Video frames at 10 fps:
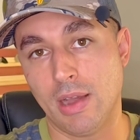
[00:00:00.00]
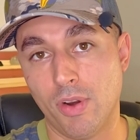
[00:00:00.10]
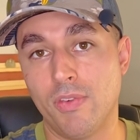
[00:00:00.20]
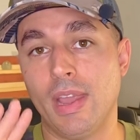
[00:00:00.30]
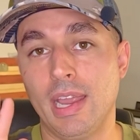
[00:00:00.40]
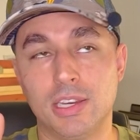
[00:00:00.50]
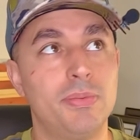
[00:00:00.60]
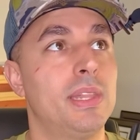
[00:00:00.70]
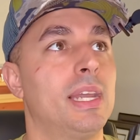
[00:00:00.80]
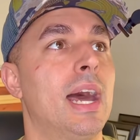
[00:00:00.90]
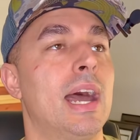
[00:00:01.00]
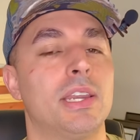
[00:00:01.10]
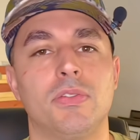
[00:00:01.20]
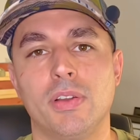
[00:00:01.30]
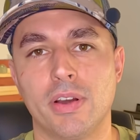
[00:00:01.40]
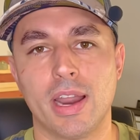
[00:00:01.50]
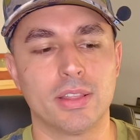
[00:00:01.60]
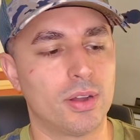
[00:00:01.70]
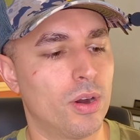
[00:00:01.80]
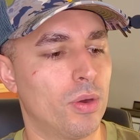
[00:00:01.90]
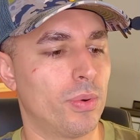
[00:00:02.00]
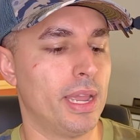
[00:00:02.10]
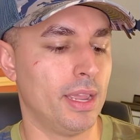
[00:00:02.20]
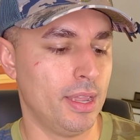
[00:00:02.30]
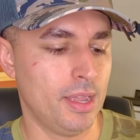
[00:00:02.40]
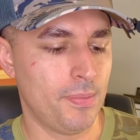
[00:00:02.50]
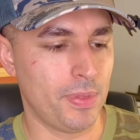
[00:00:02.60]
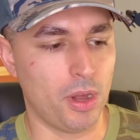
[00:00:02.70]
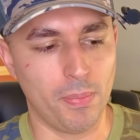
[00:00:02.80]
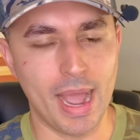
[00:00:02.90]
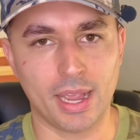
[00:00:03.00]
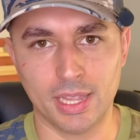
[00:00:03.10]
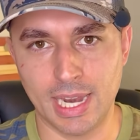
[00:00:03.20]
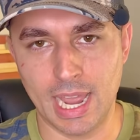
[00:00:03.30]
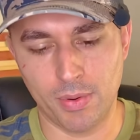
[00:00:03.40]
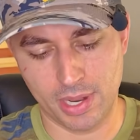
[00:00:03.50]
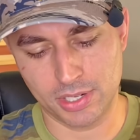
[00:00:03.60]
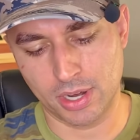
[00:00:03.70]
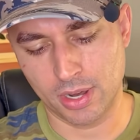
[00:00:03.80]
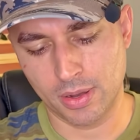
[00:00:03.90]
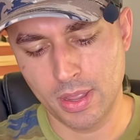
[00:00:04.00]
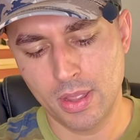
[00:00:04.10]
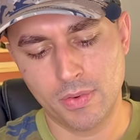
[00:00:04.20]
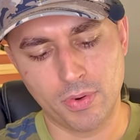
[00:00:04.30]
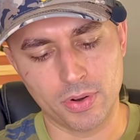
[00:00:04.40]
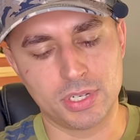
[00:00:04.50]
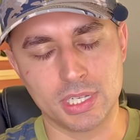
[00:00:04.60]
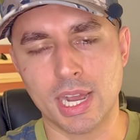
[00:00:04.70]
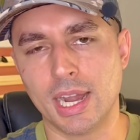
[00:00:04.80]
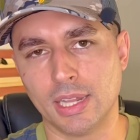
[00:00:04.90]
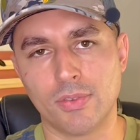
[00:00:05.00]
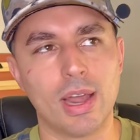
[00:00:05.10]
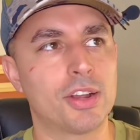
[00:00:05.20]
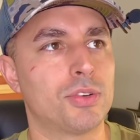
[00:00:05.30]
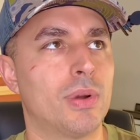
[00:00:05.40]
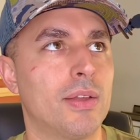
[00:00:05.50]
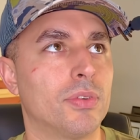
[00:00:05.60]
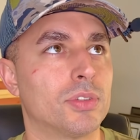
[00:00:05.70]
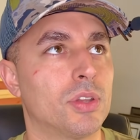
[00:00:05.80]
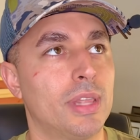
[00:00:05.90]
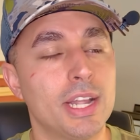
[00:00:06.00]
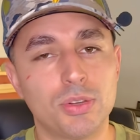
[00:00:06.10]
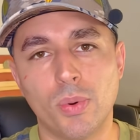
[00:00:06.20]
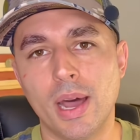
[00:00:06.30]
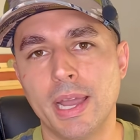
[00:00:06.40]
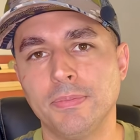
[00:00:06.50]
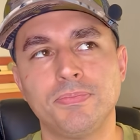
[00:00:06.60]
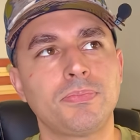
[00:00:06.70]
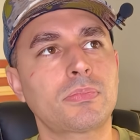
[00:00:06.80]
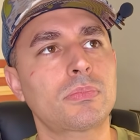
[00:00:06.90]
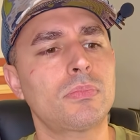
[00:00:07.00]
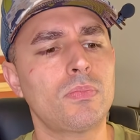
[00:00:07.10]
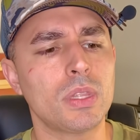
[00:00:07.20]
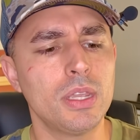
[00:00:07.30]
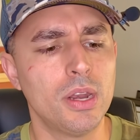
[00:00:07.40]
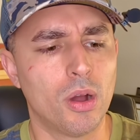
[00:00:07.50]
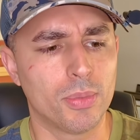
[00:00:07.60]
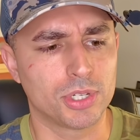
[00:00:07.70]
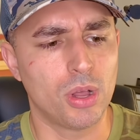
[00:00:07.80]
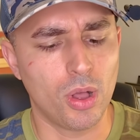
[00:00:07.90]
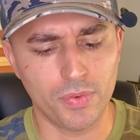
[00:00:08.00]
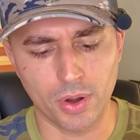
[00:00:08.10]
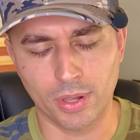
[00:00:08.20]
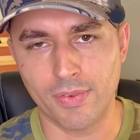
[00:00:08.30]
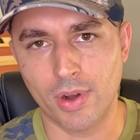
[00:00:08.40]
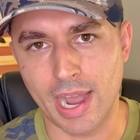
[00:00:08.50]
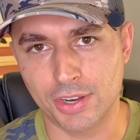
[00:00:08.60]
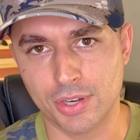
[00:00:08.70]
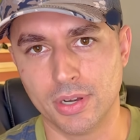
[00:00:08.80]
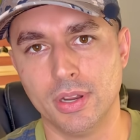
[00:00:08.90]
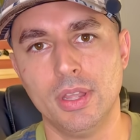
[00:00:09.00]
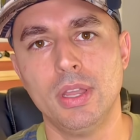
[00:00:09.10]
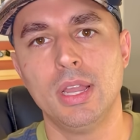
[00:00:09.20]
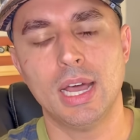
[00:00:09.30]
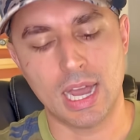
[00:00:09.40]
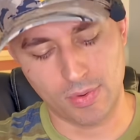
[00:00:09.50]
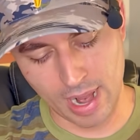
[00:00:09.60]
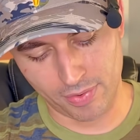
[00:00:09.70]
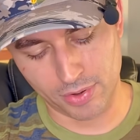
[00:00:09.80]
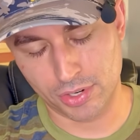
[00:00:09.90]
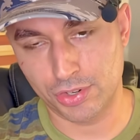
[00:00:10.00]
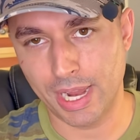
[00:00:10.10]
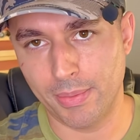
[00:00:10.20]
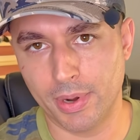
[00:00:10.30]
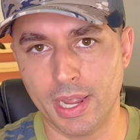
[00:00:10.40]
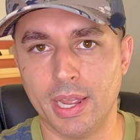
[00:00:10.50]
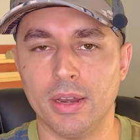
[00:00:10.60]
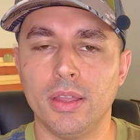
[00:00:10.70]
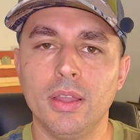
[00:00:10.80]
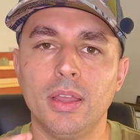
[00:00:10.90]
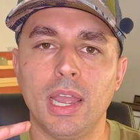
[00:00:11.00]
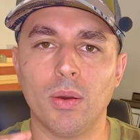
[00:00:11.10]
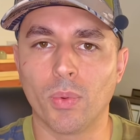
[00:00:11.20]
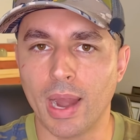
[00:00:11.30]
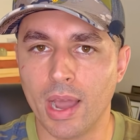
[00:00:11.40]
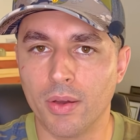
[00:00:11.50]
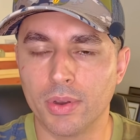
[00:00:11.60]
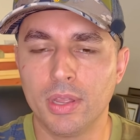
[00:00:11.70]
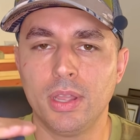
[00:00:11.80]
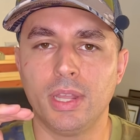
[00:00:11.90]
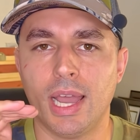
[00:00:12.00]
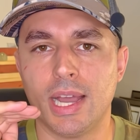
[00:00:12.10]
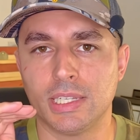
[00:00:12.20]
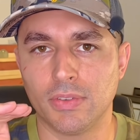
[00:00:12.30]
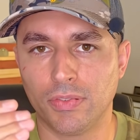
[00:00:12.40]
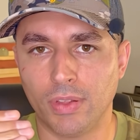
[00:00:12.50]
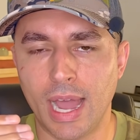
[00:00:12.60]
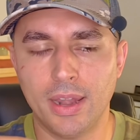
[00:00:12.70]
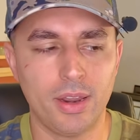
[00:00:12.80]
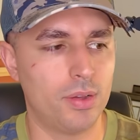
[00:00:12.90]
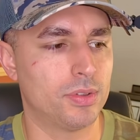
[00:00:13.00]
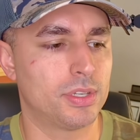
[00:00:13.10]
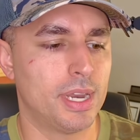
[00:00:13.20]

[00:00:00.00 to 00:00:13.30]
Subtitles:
I would have hated to be the guy to figure it out the hard way, you know, back in the day when they started first designing lever action rifles. So that's why, you know, almost all of your lever action rifles are chambered in a round that has a flat nose.